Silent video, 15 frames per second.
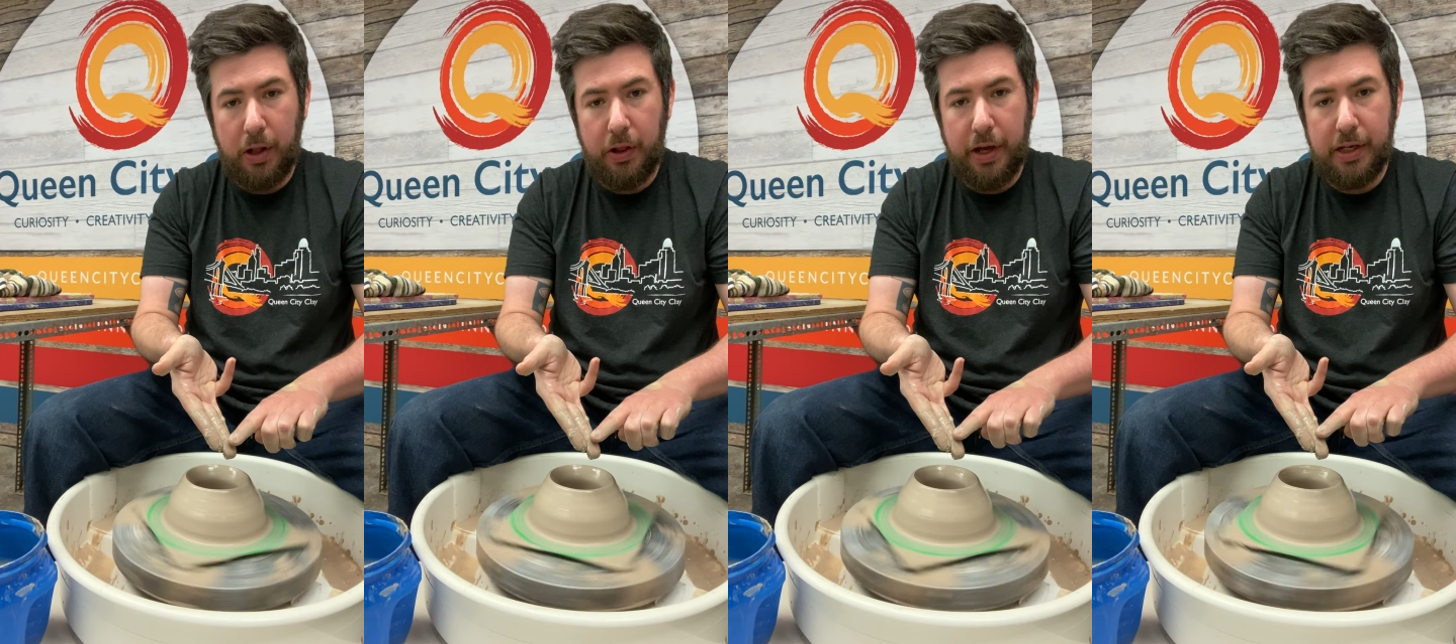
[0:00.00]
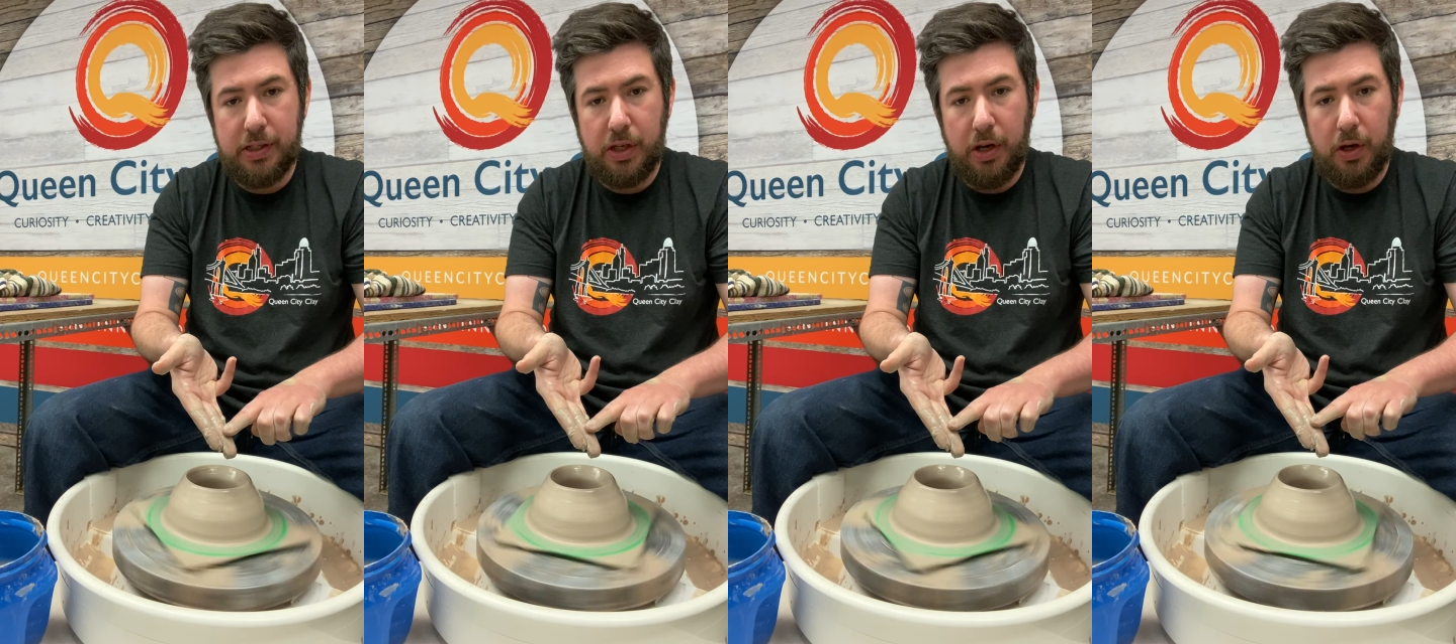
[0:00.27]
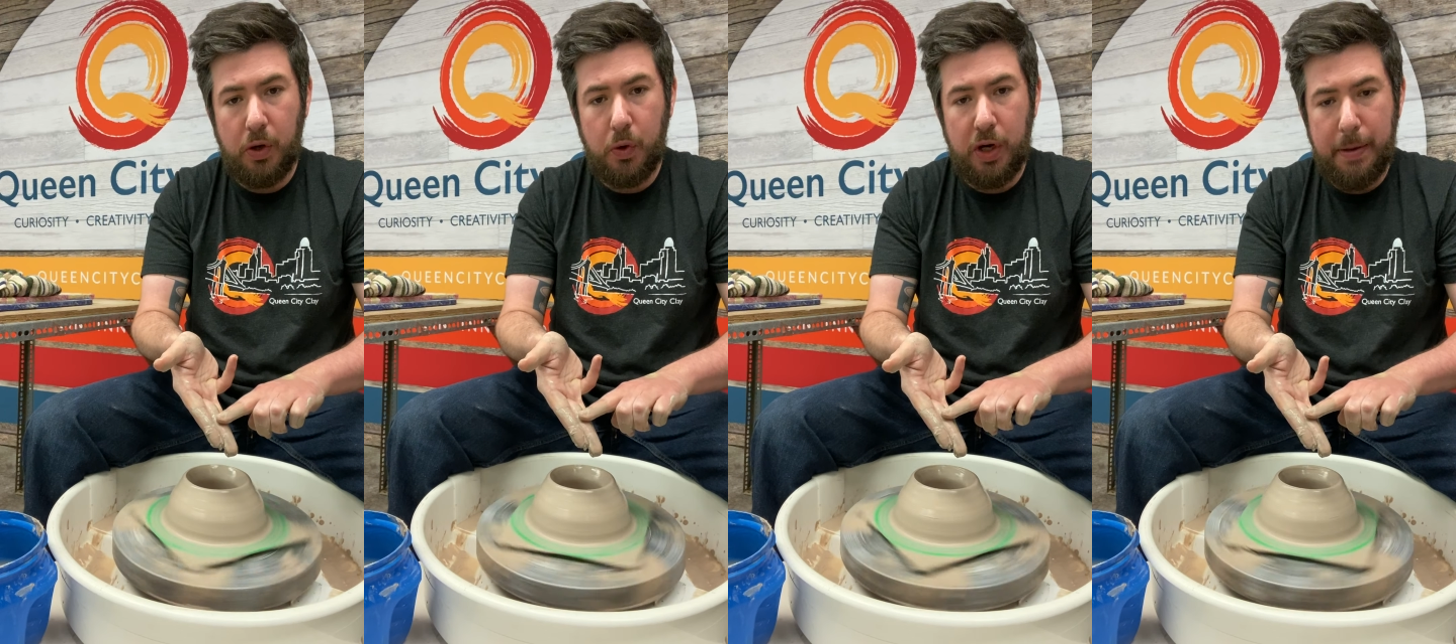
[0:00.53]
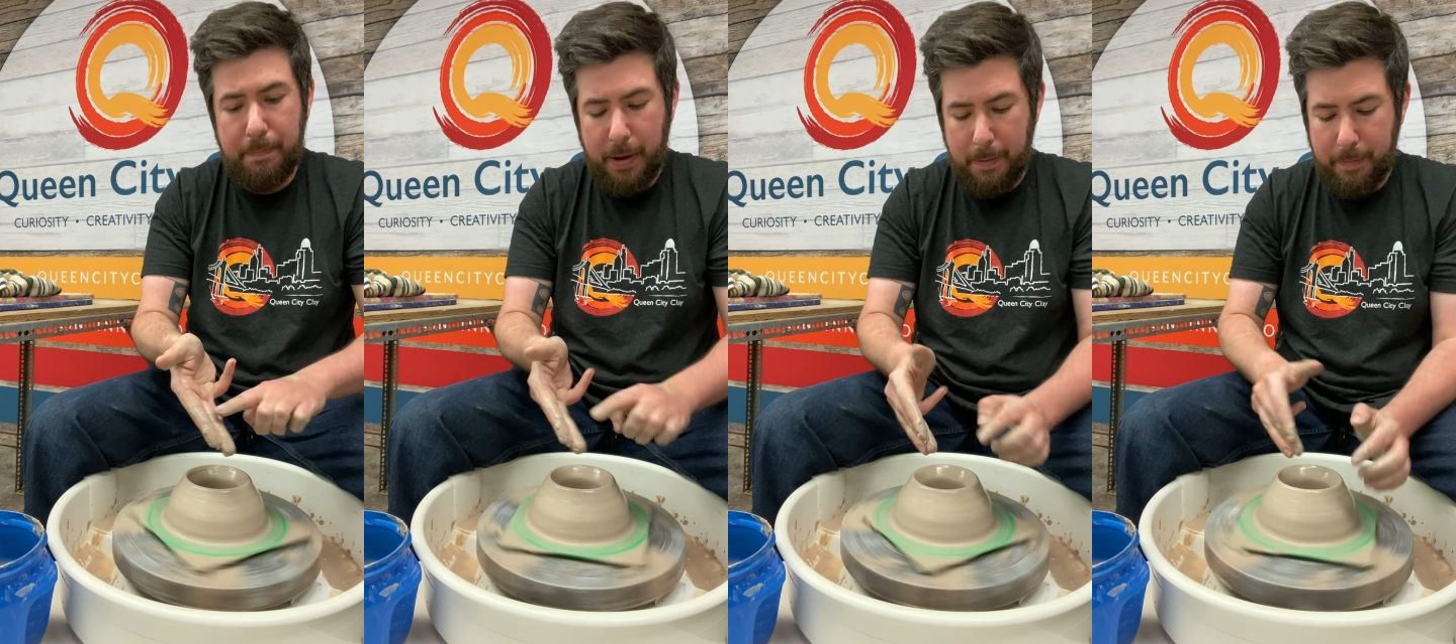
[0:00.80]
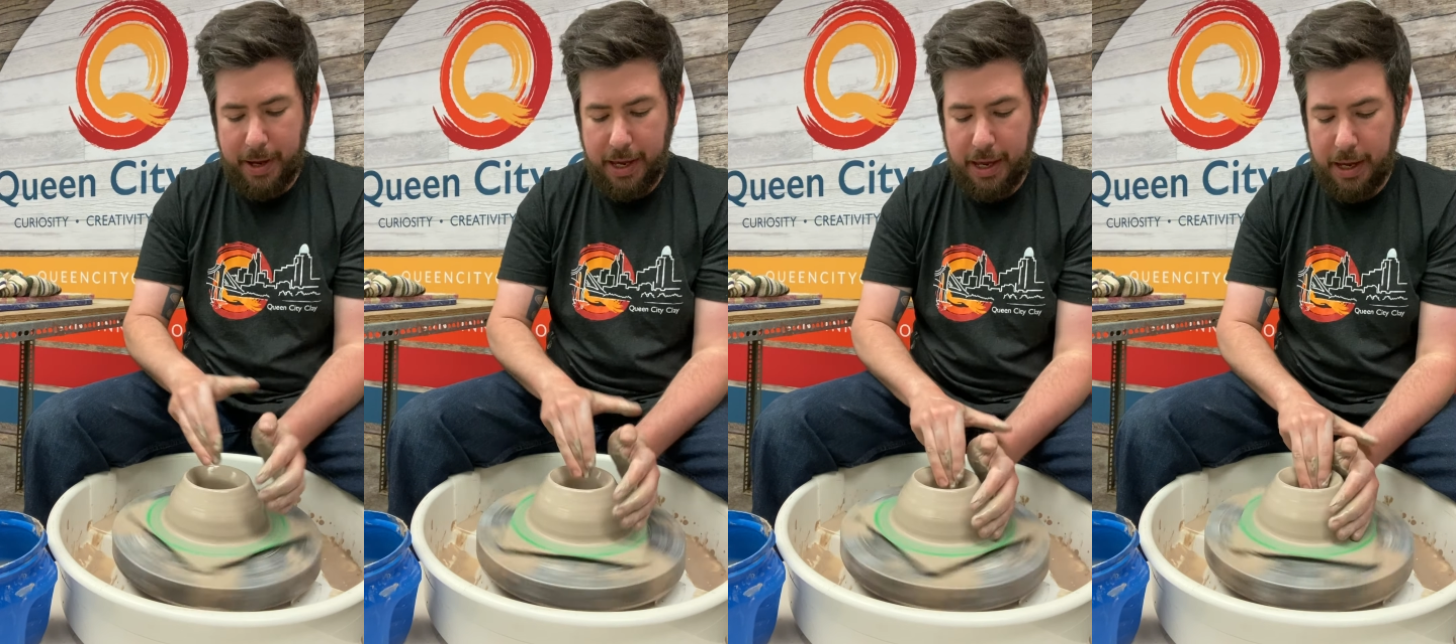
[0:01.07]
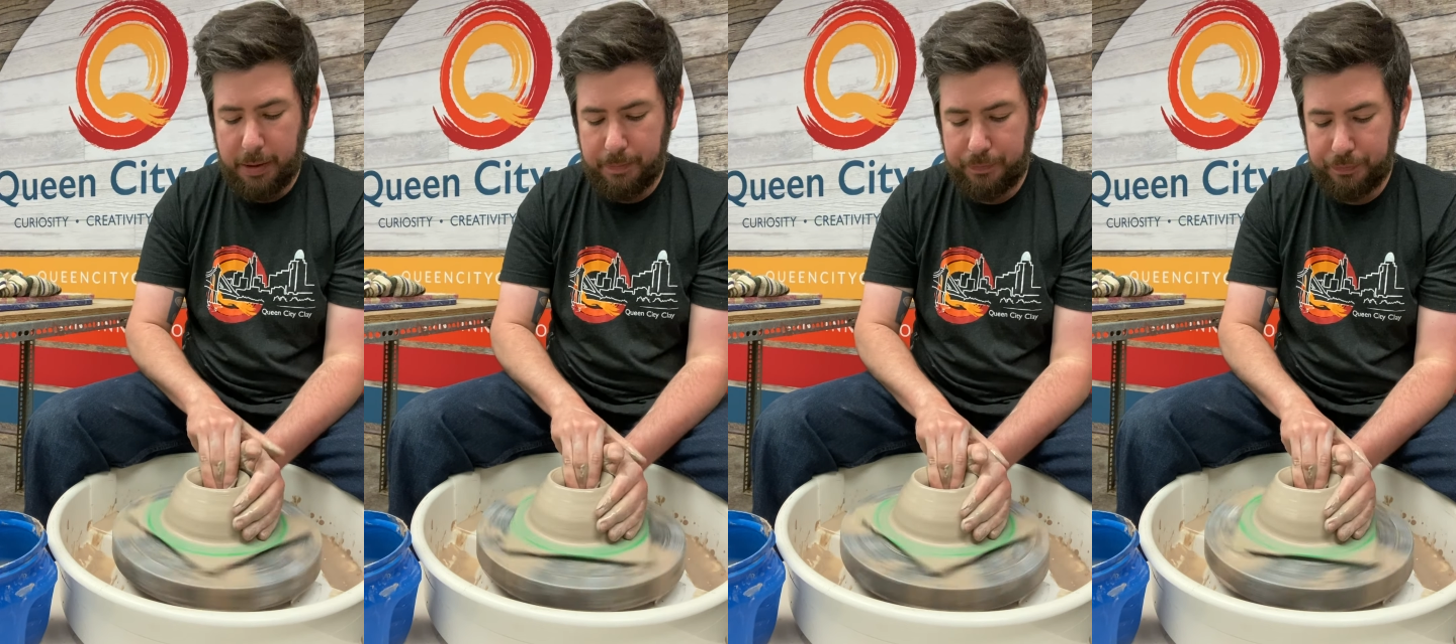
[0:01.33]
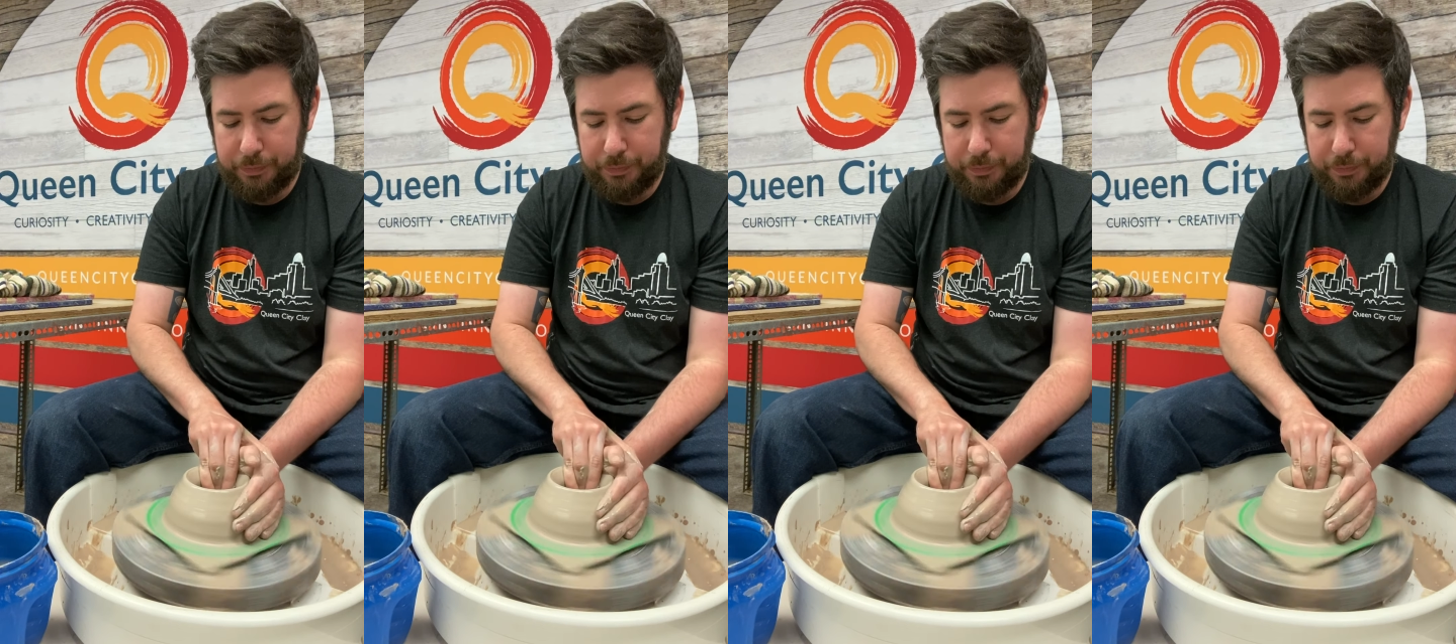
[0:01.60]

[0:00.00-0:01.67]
clay is going to creep up my hand